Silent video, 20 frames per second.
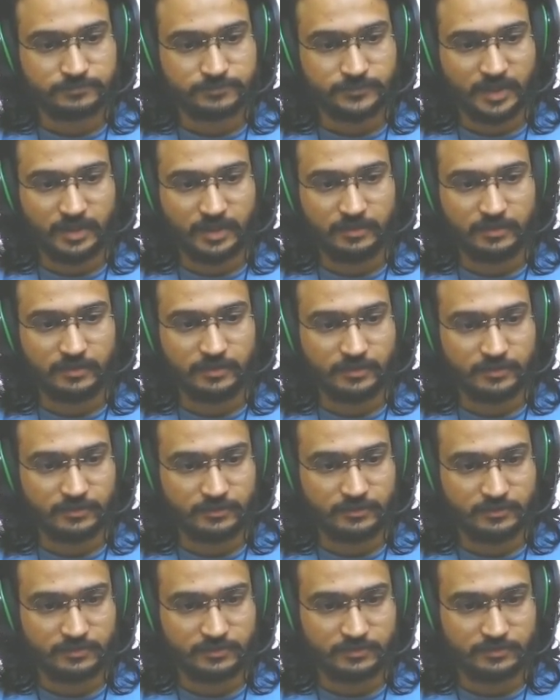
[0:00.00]
and it
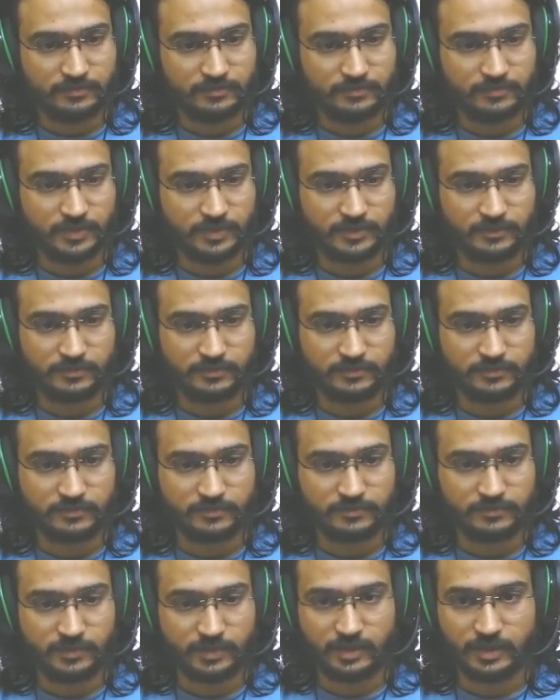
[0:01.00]
does because
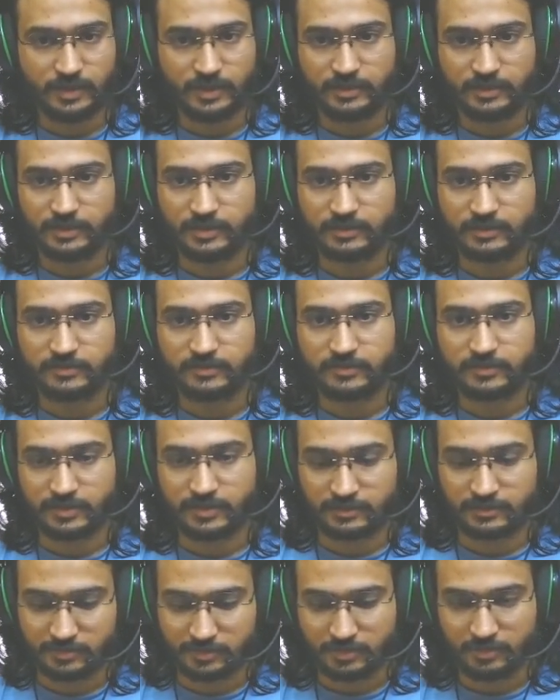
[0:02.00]
I added an extra
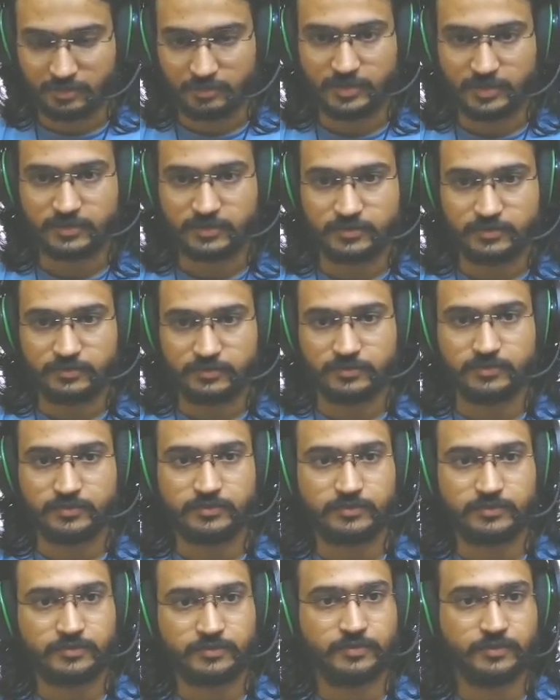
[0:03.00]
exclamation.
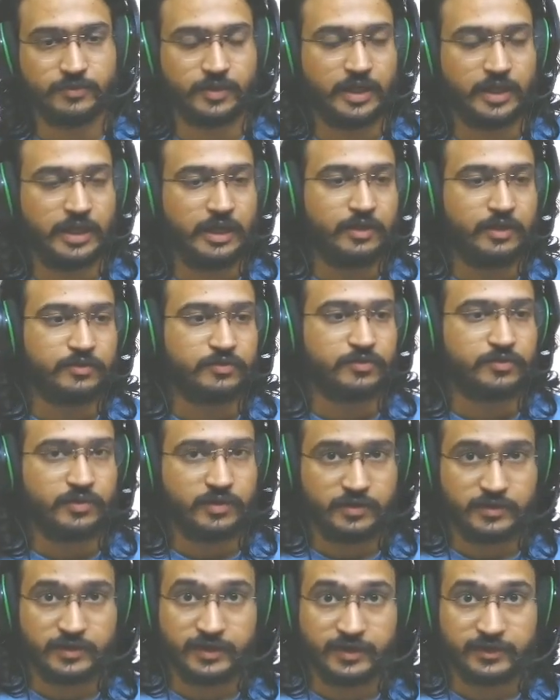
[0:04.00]
So cool. So
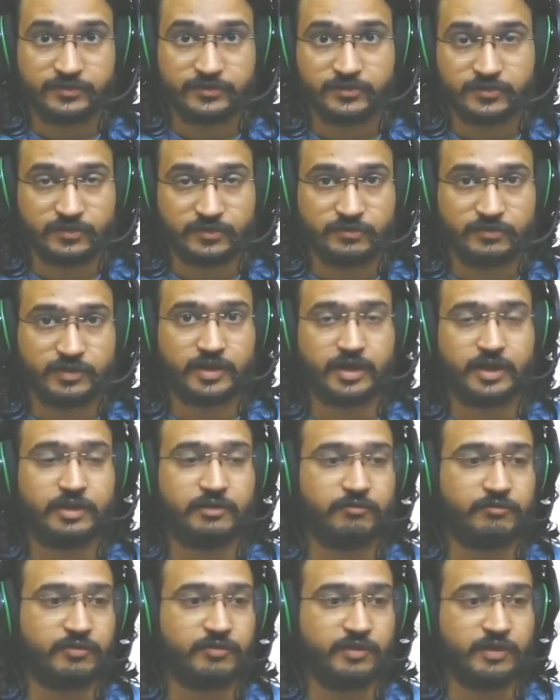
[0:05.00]
our tests are
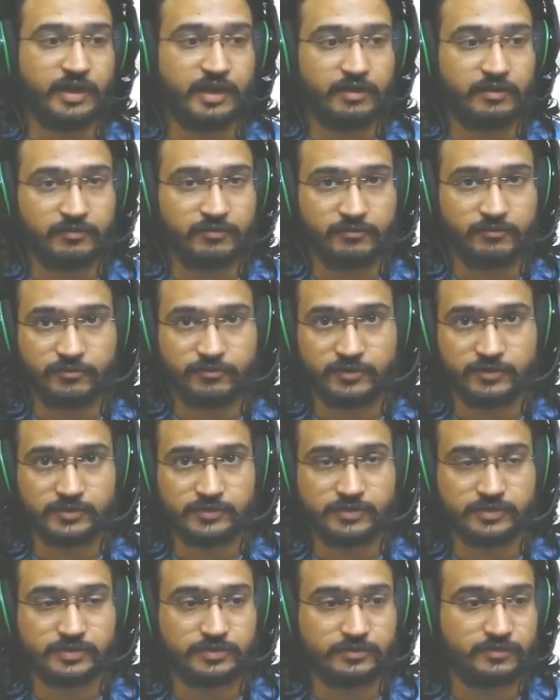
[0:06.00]
working. We have
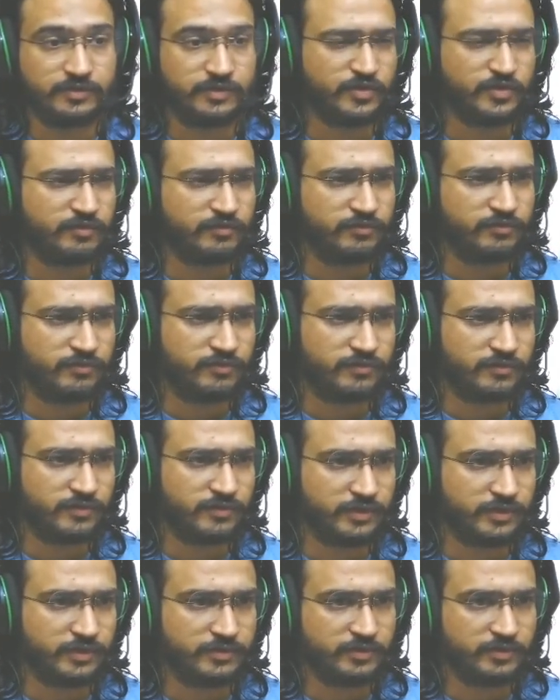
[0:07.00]
I should
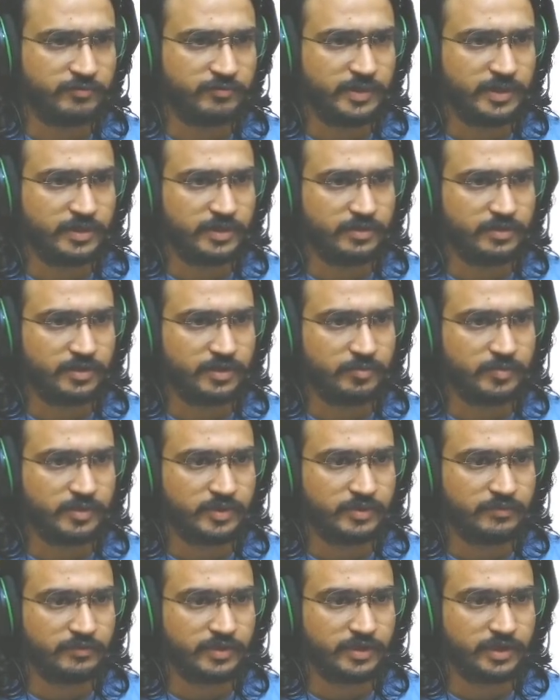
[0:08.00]
have made a
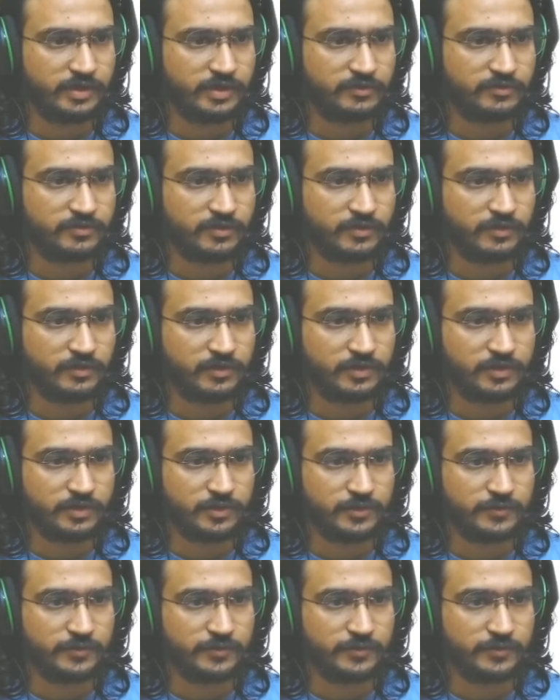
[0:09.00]
commit when I installed